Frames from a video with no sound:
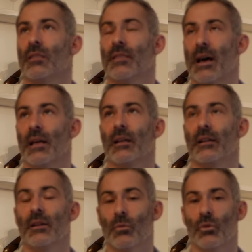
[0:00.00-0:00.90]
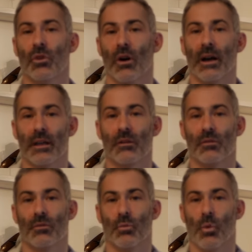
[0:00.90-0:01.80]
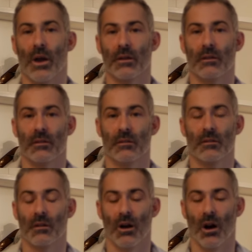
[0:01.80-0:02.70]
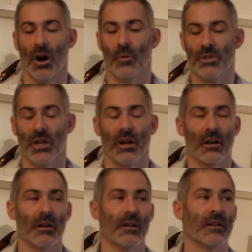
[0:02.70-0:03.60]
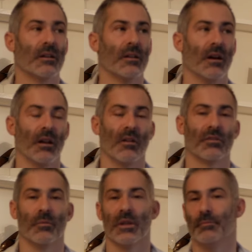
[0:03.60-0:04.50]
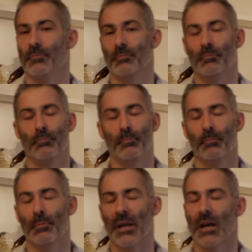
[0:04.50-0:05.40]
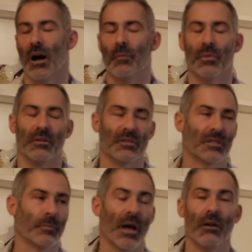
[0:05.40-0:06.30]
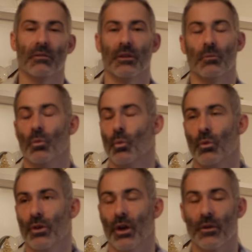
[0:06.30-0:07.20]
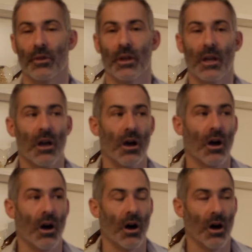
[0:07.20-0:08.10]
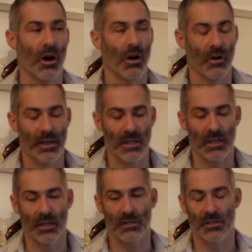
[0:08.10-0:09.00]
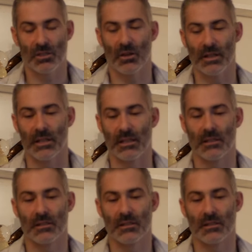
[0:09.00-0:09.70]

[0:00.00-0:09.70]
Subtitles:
that little light when I was younger, after being beat up and spat on, and, you know, I decided